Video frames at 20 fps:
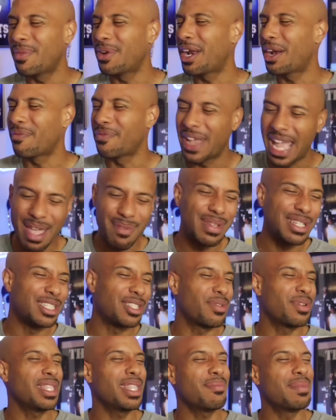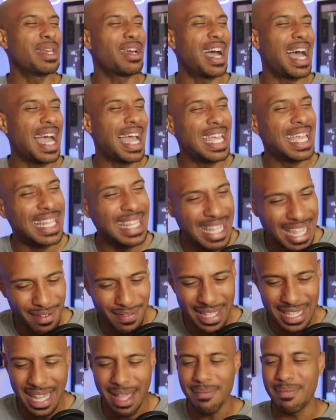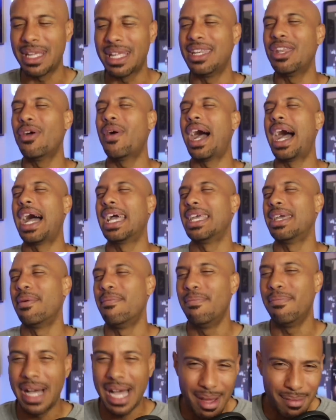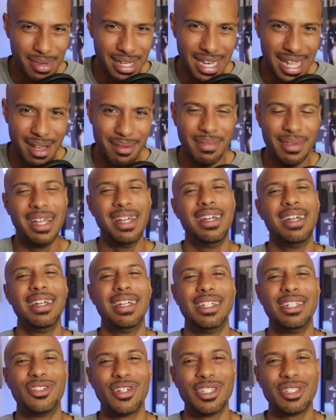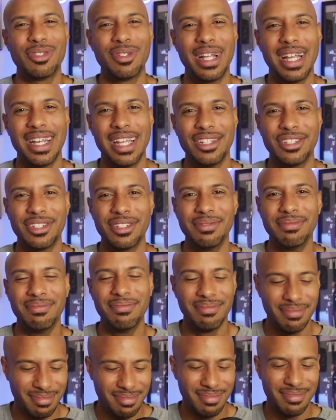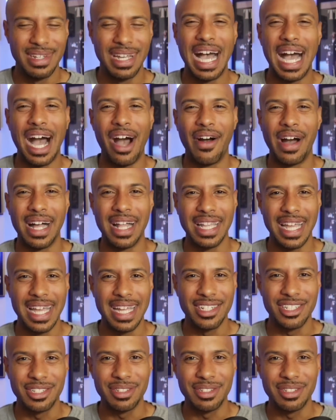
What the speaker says: me know how the family's doing. Let me know how you're living. Let me know how you're momming them. And trust you, Dat Nation, I'll holla at